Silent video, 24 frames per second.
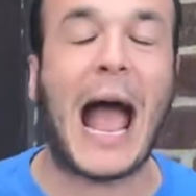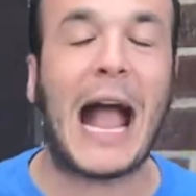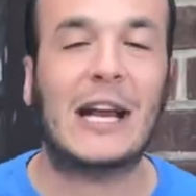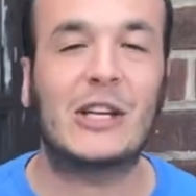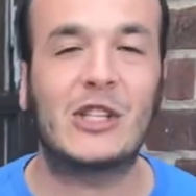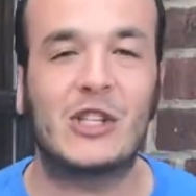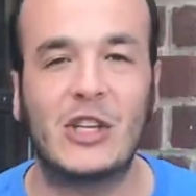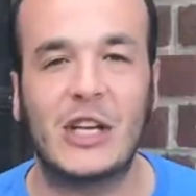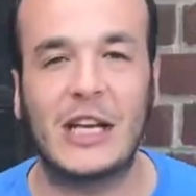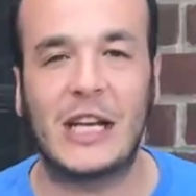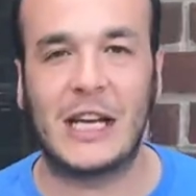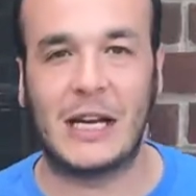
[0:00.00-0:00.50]

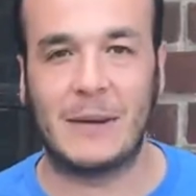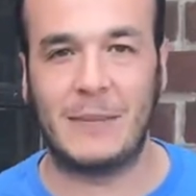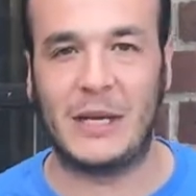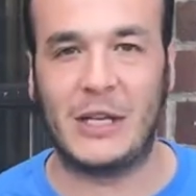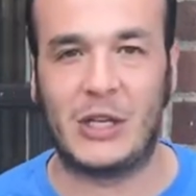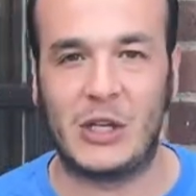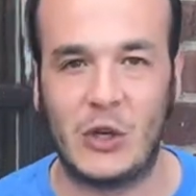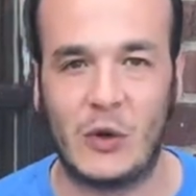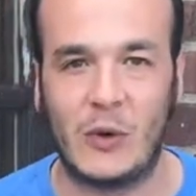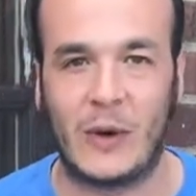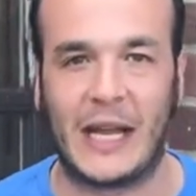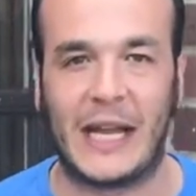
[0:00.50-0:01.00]
actually going to be
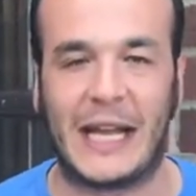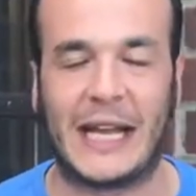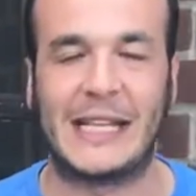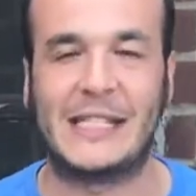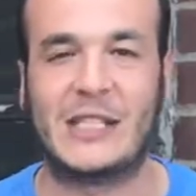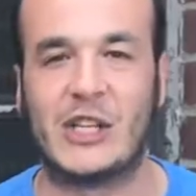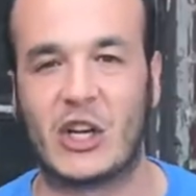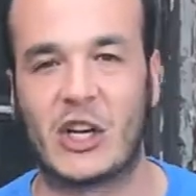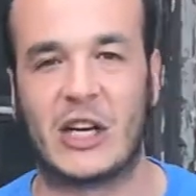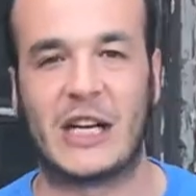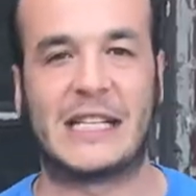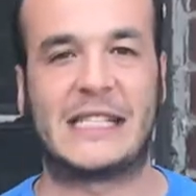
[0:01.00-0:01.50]
doing is
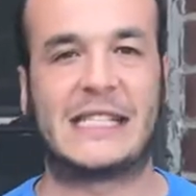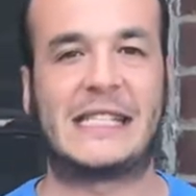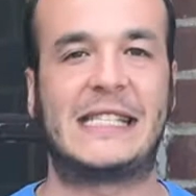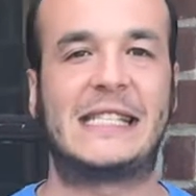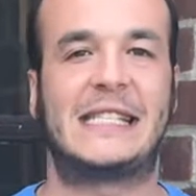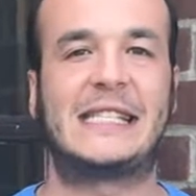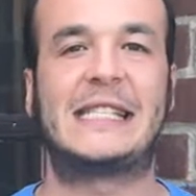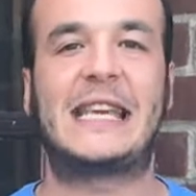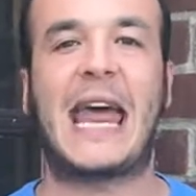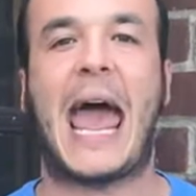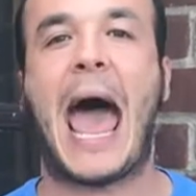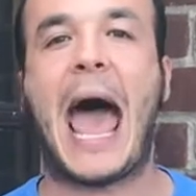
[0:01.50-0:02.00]
you're going to
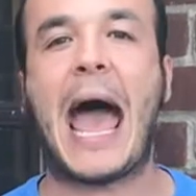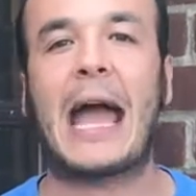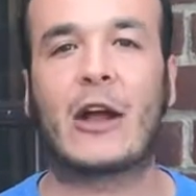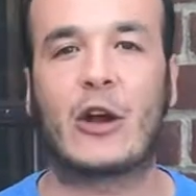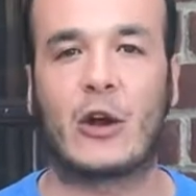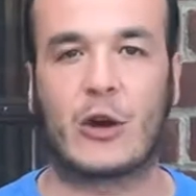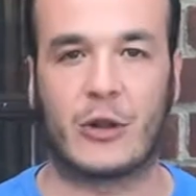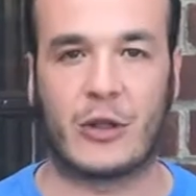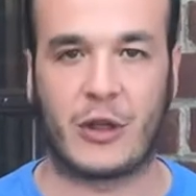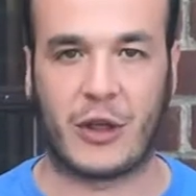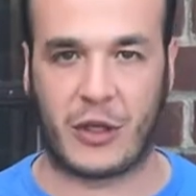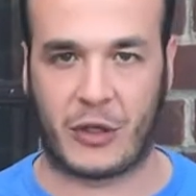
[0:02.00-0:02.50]

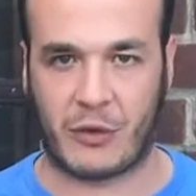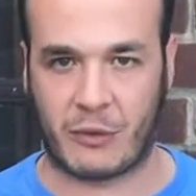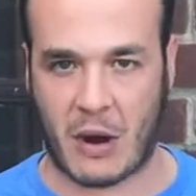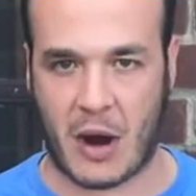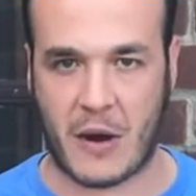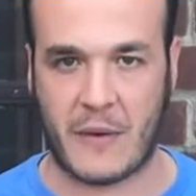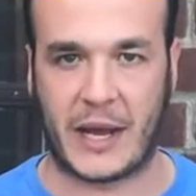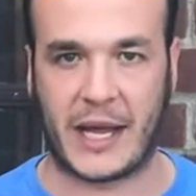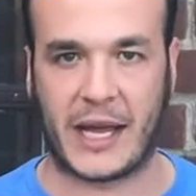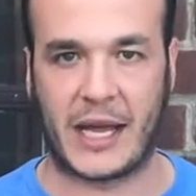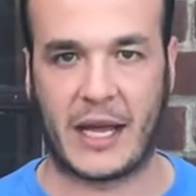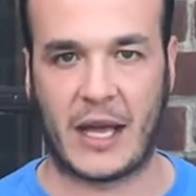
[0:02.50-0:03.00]
stagger the
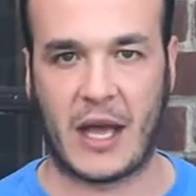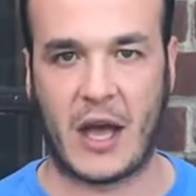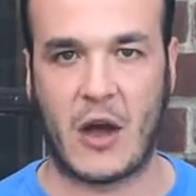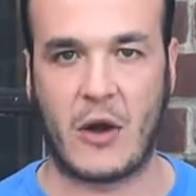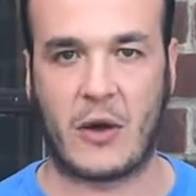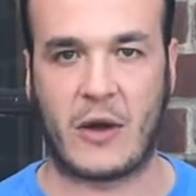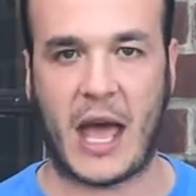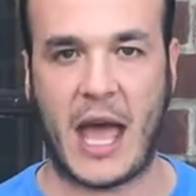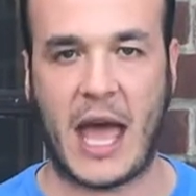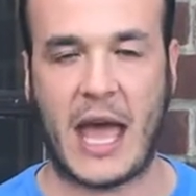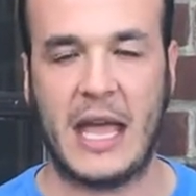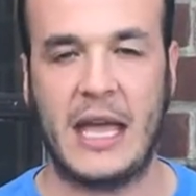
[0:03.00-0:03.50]
throwing,
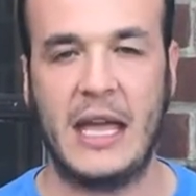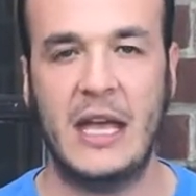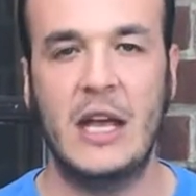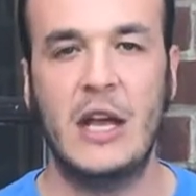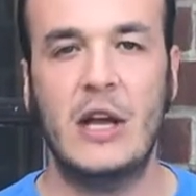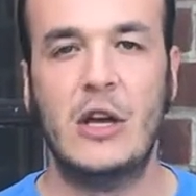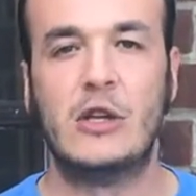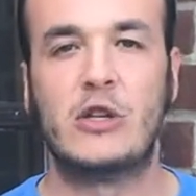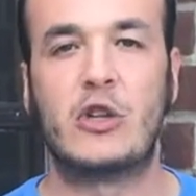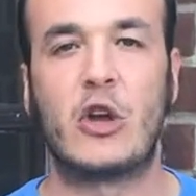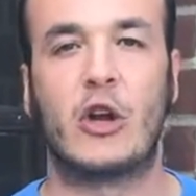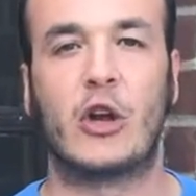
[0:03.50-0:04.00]
okay?
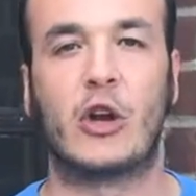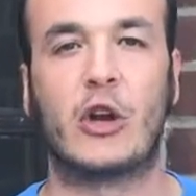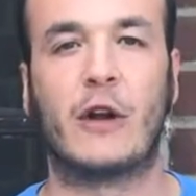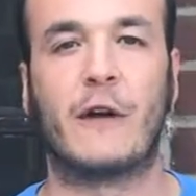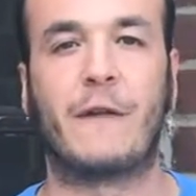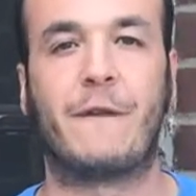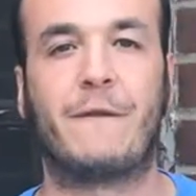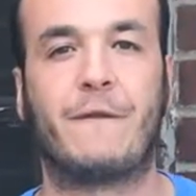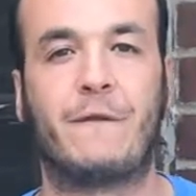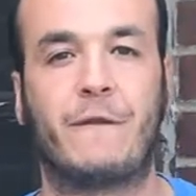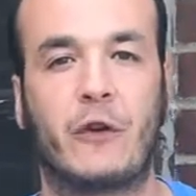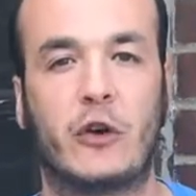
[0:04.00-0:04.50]
So you're going
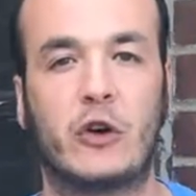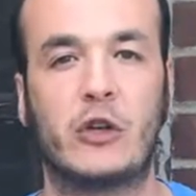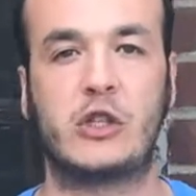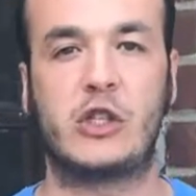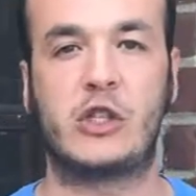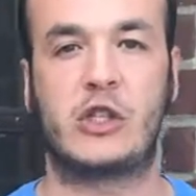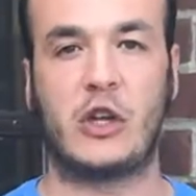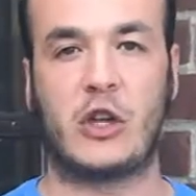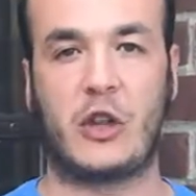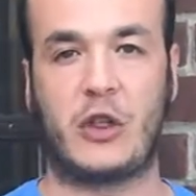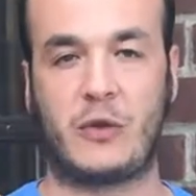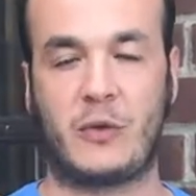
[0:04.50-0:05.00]
to
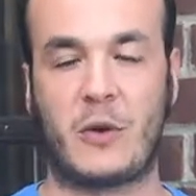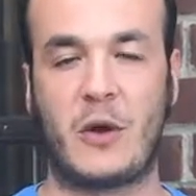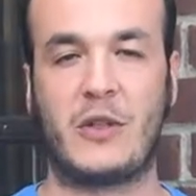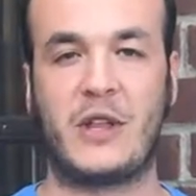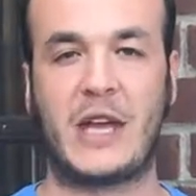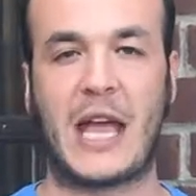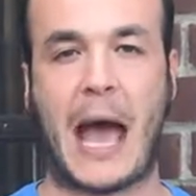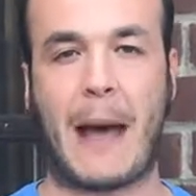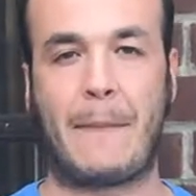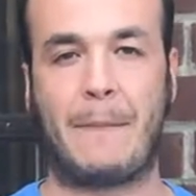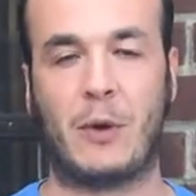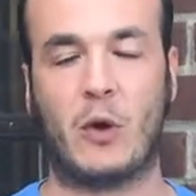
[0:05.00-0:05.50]
first throw
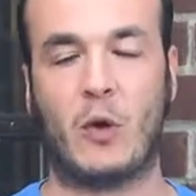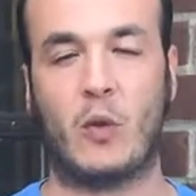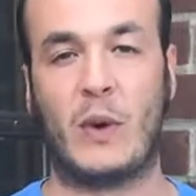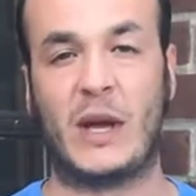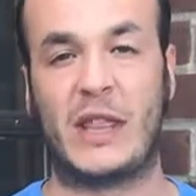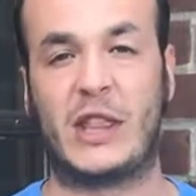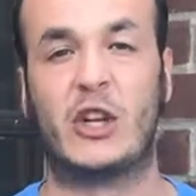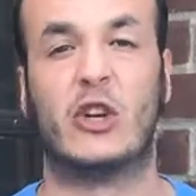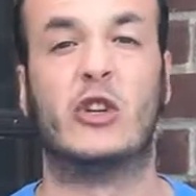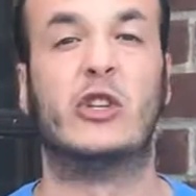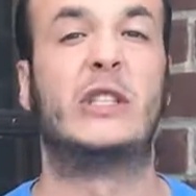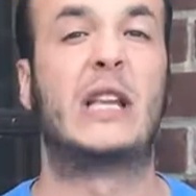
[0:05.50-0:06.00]
the apple
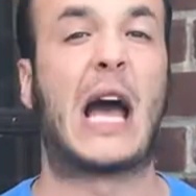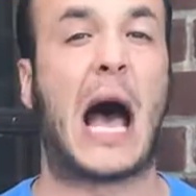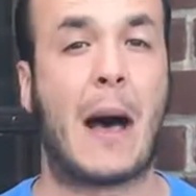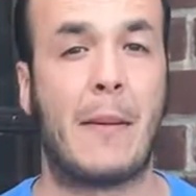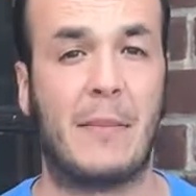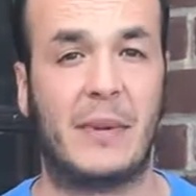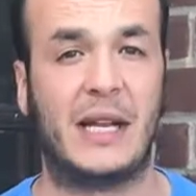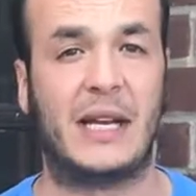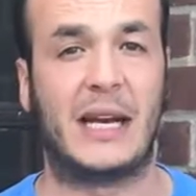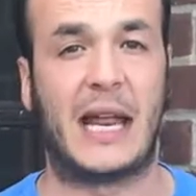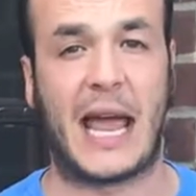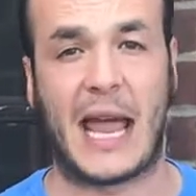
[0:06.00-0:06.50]
with your
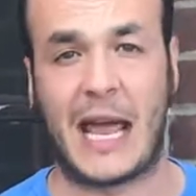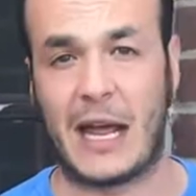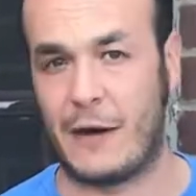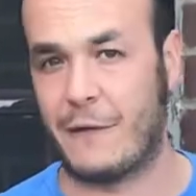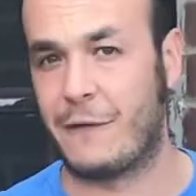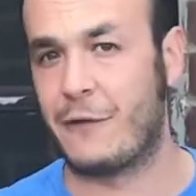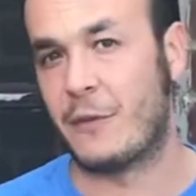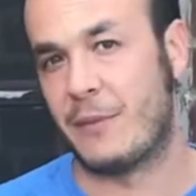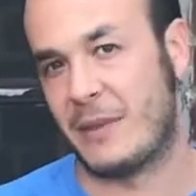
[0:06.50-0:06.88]
dominant hand. For